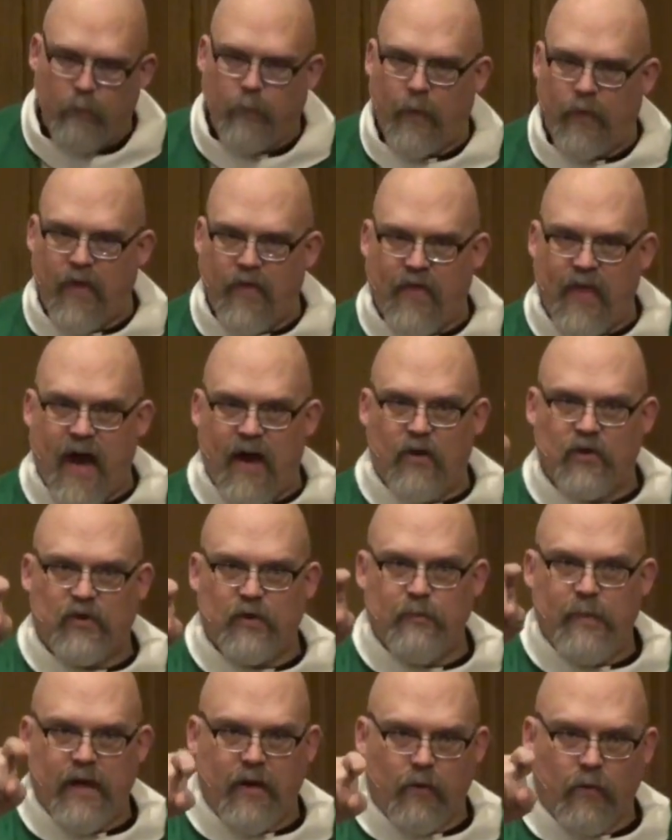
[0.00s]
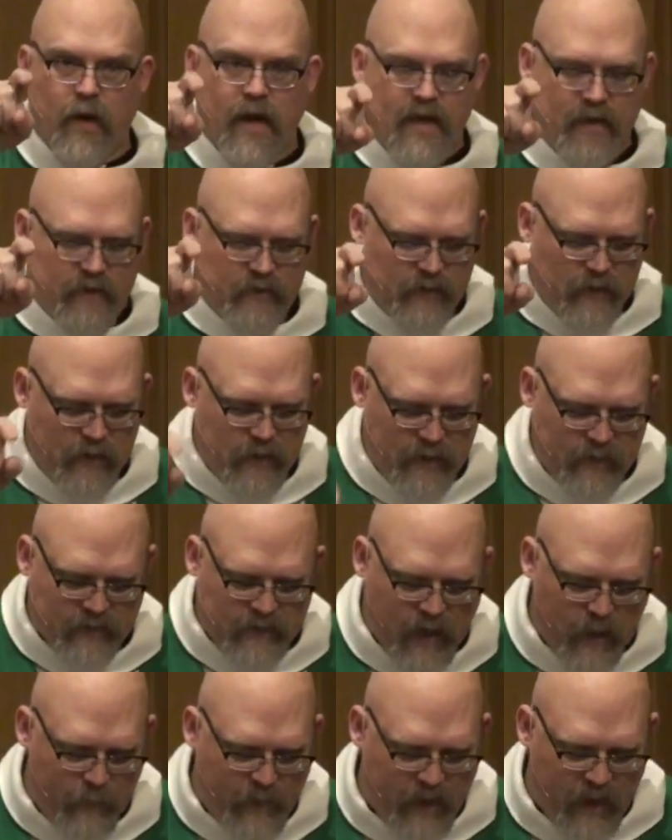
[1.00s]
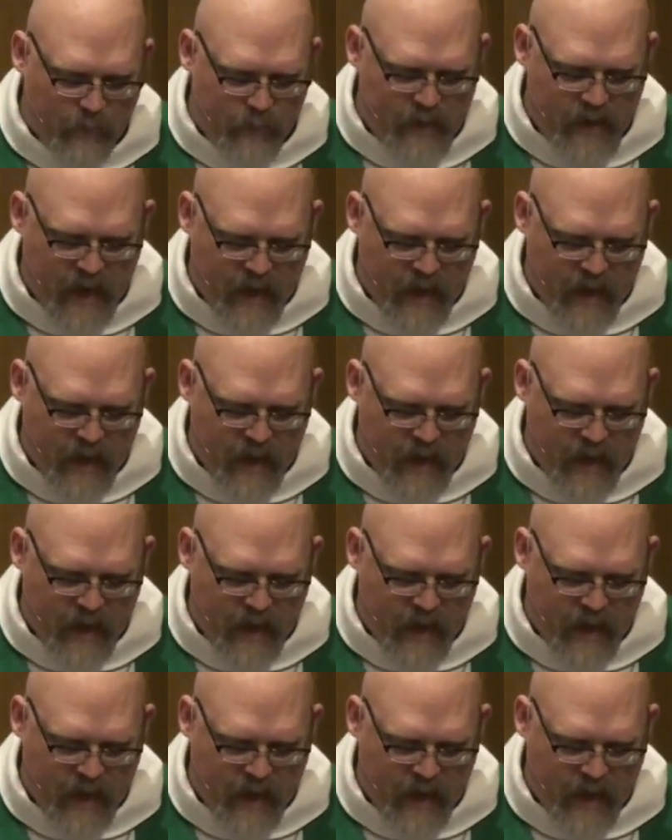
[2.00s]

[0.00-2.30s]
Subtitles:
But the 1,000-meter race is coming up